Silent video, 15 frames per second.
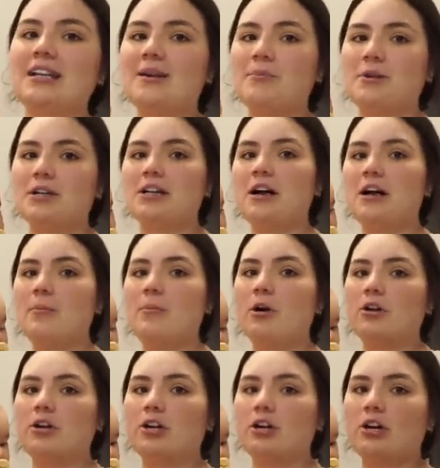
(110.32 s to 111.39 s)
and I put it up
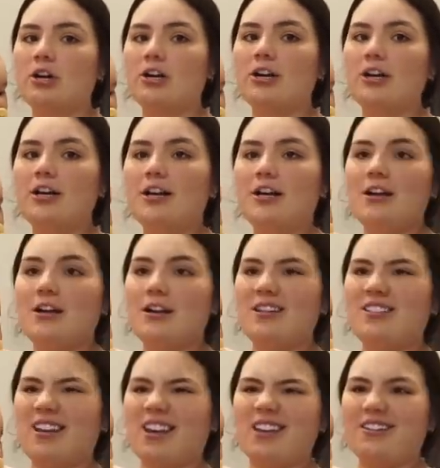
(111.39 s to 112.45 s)
on her,
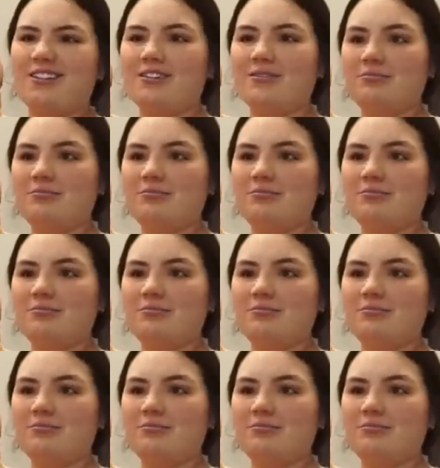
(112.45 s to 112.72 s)
like,